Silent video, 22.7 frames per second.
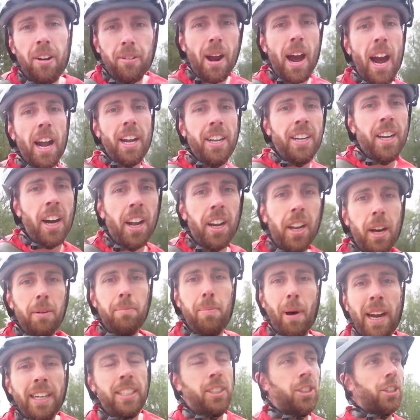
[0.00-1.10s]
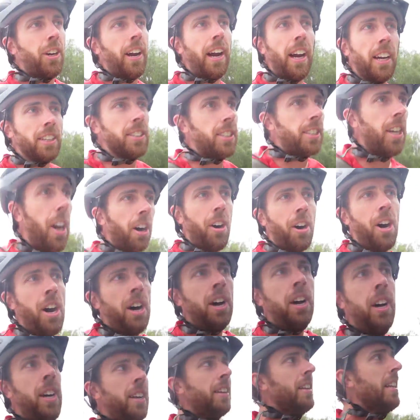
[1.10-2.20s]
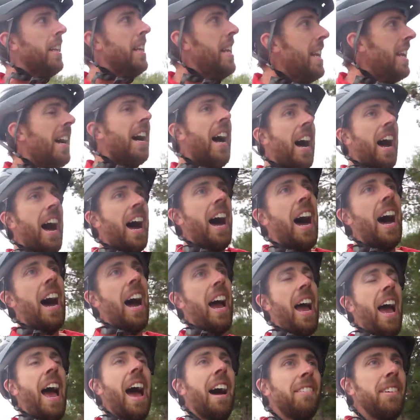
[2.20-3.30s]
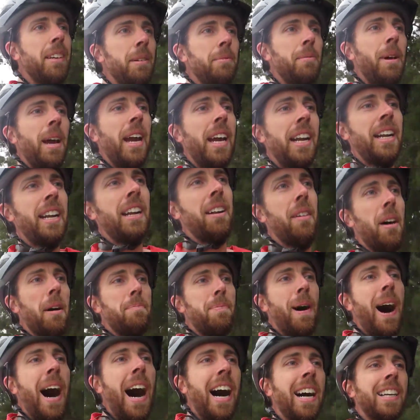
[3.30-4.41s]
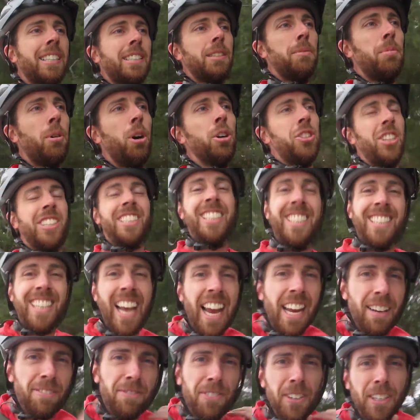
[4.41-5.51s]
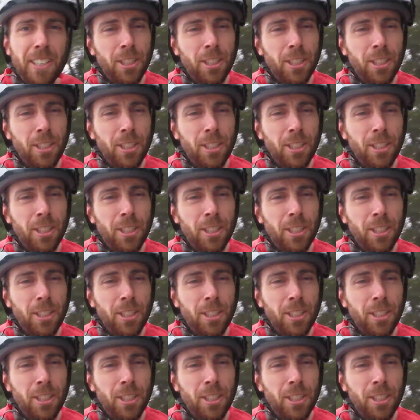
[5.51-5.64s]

riding on a bike trail, so I haven't made it possible to safely